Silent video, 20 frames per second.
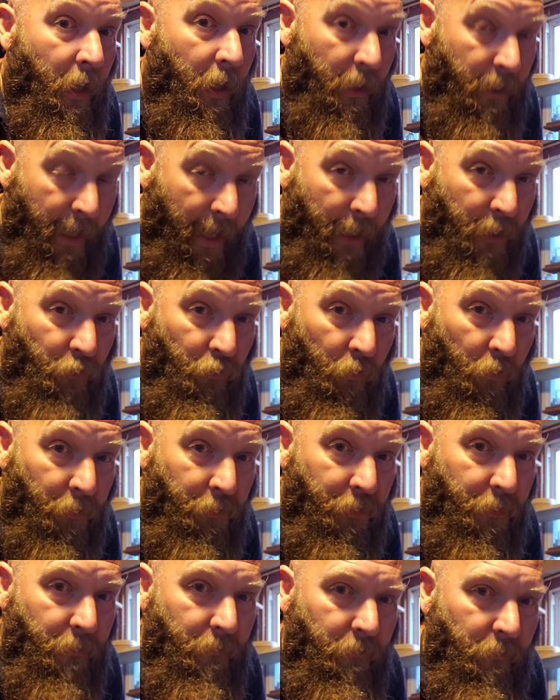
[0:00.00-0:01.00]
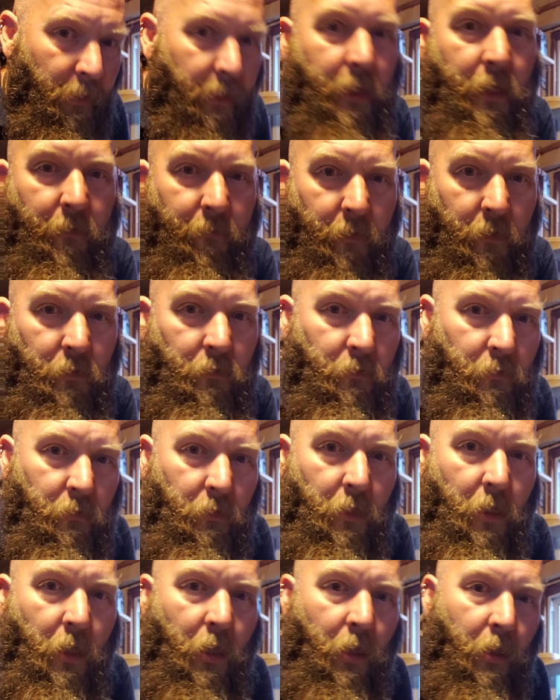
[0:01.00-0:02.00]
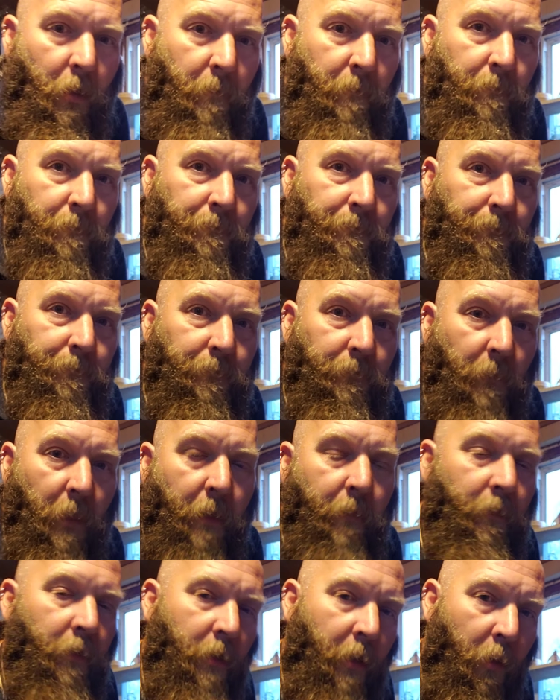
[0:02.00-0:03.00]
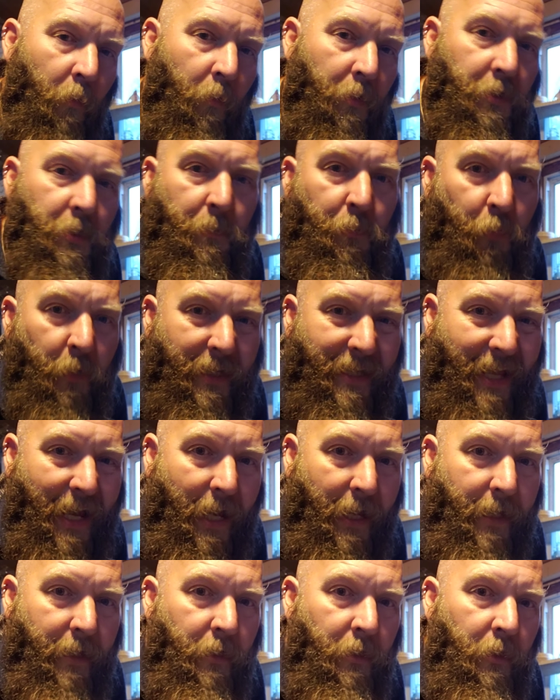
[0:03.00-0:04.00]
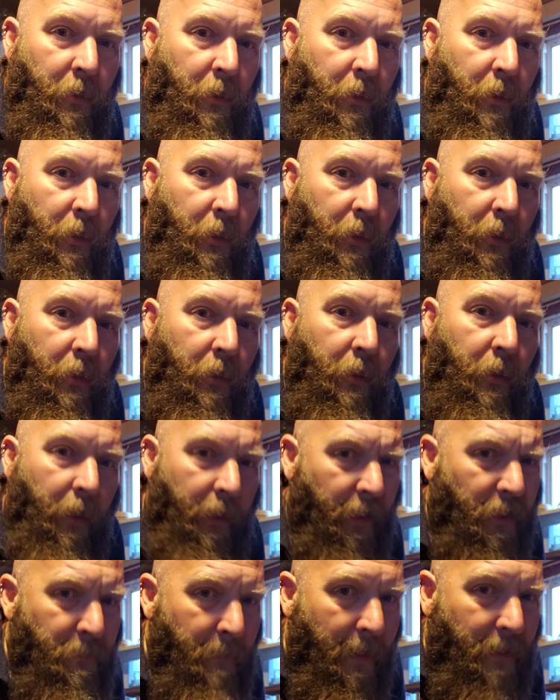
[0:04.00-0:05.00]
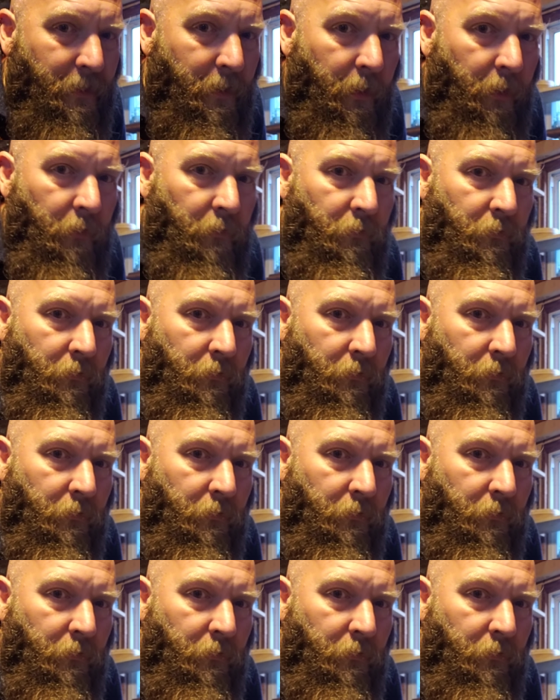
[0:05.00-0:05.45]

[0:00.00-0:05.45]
naturals, even the other ones, the pre-dyed, it gets messy.